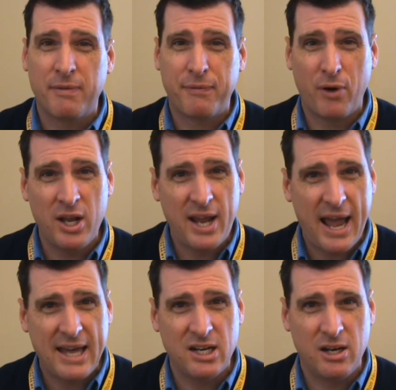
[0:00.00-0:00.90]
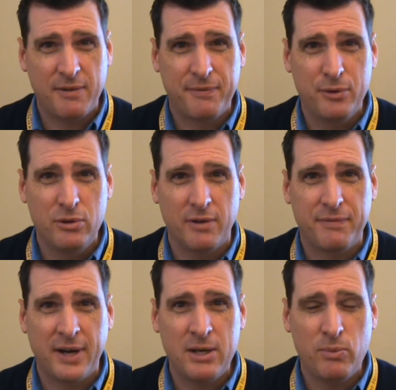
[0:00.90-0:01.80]
the front had enough food to
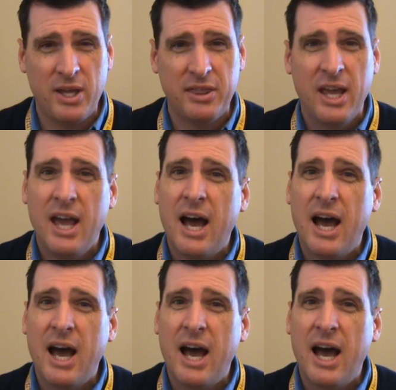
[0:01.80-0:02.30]
fight with.